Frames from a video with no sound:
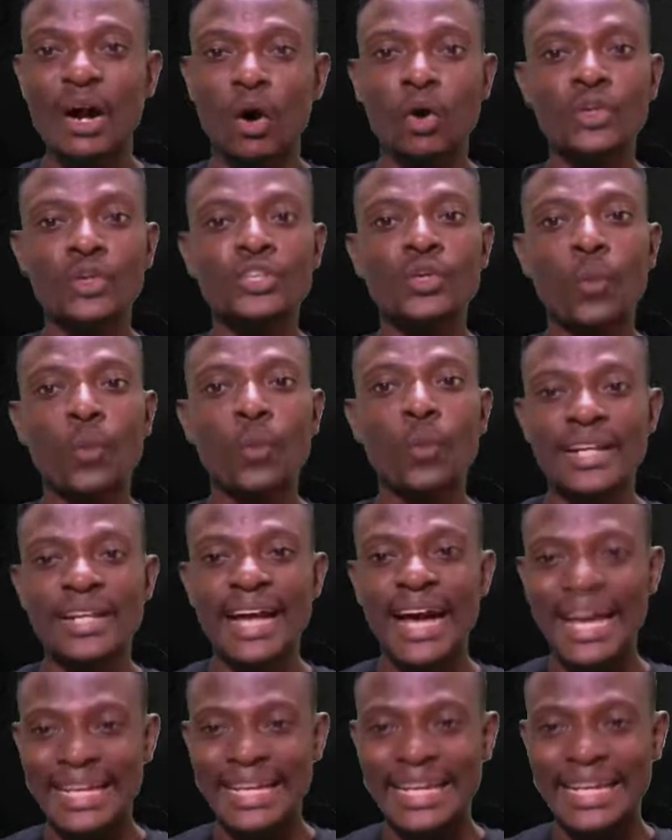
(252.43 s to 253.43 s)
on the one
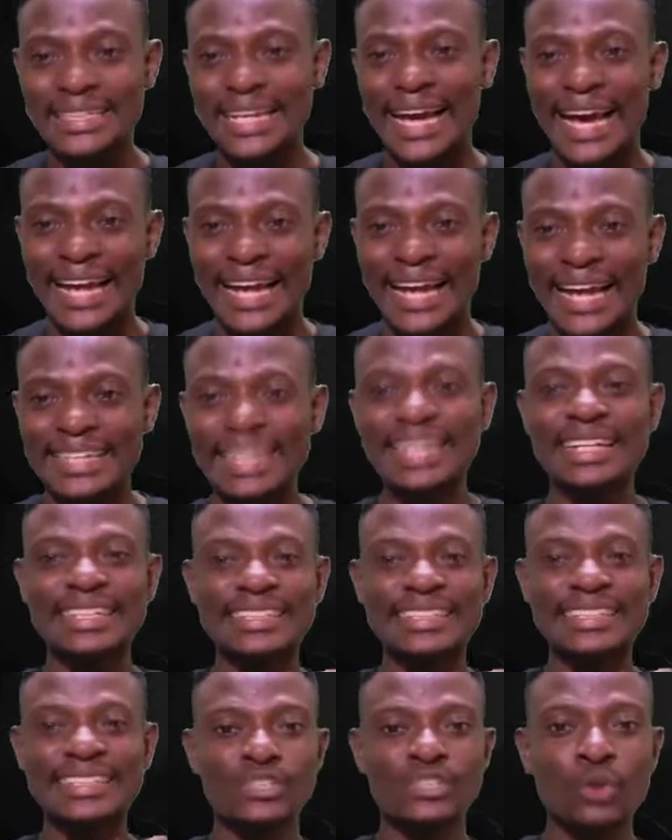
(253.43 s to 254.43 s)
hand and
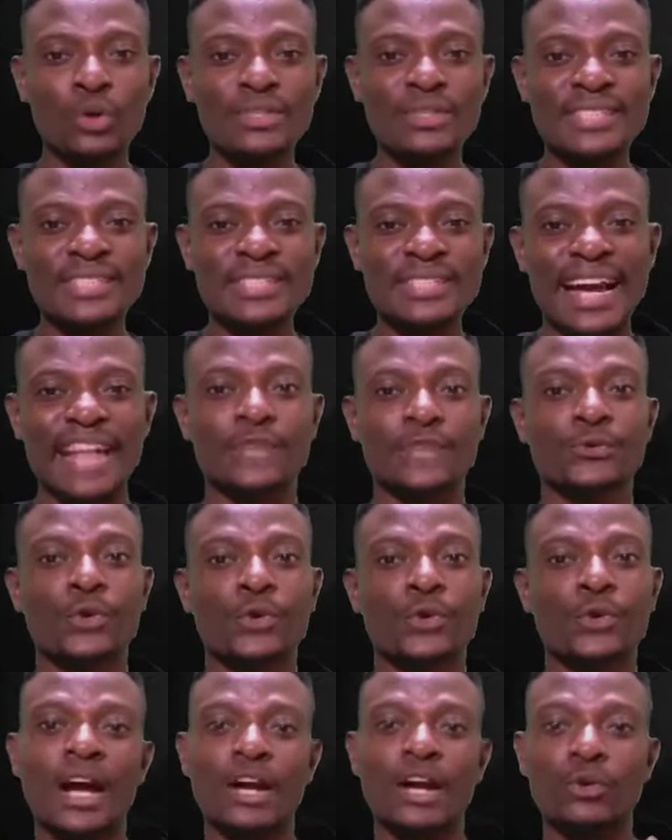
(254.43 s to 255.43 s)
discotheque and
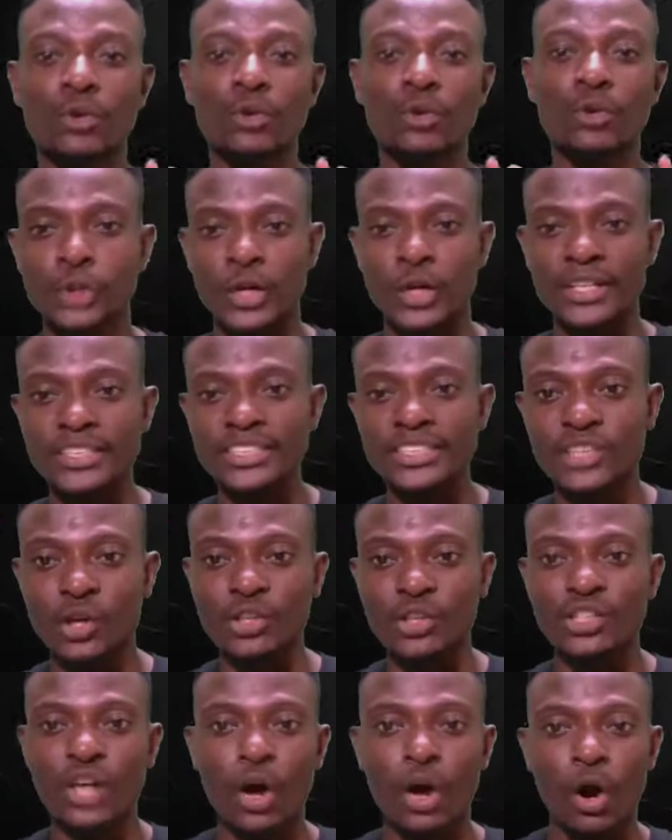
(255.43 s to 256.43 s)
rock and roll joints
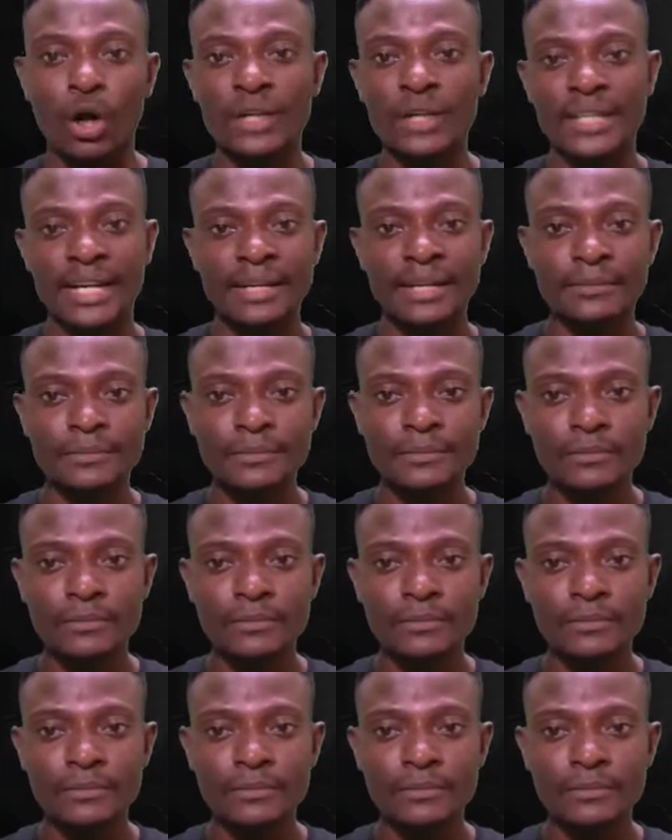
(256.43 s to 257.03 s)
on the other?